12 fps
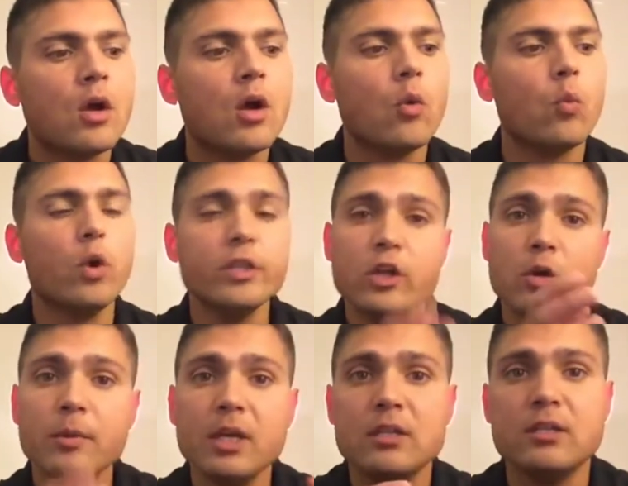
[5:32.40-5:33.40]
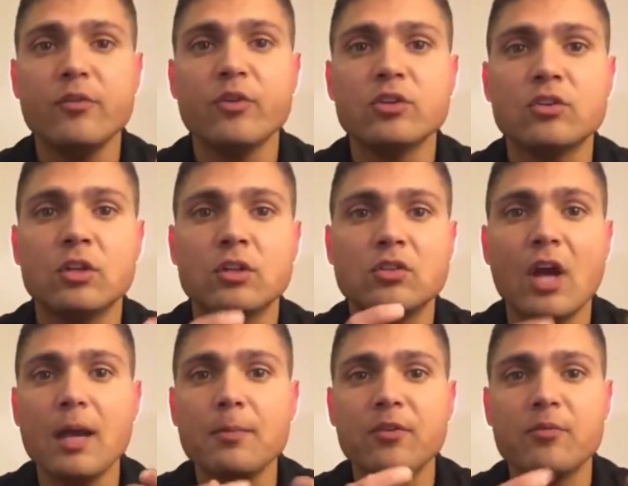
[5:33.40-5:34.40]
Would there be a difference in the
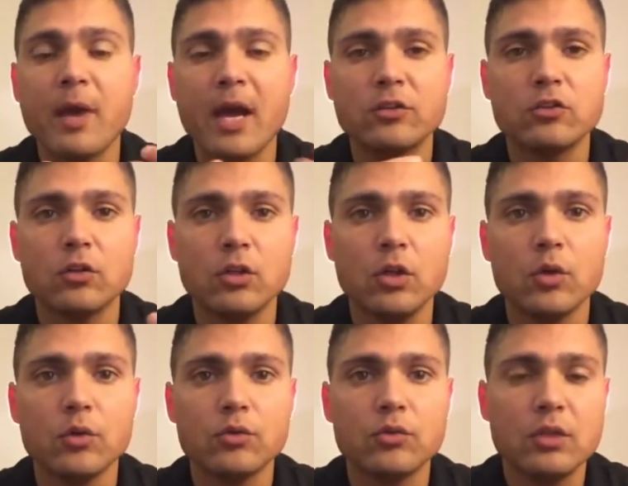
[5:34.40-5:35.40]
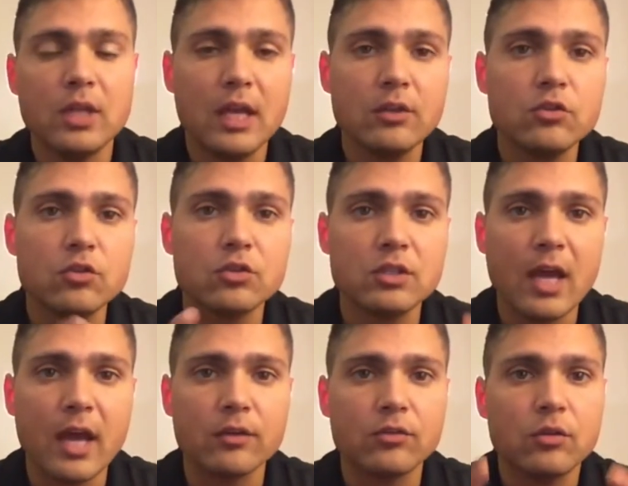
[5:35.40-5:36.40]
type of mass you lose? The answer is
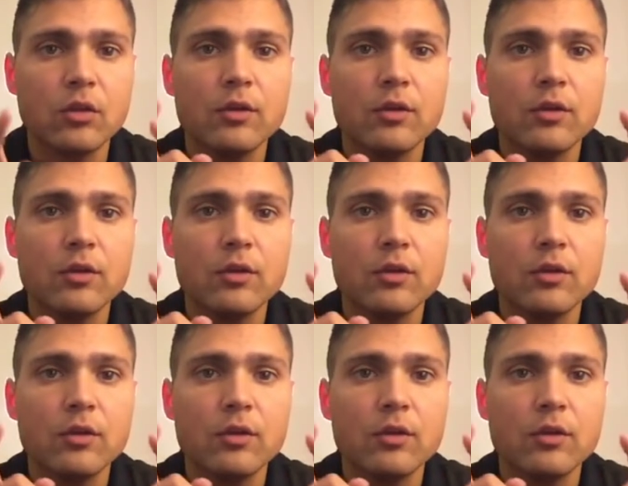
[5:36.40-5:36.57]
yes.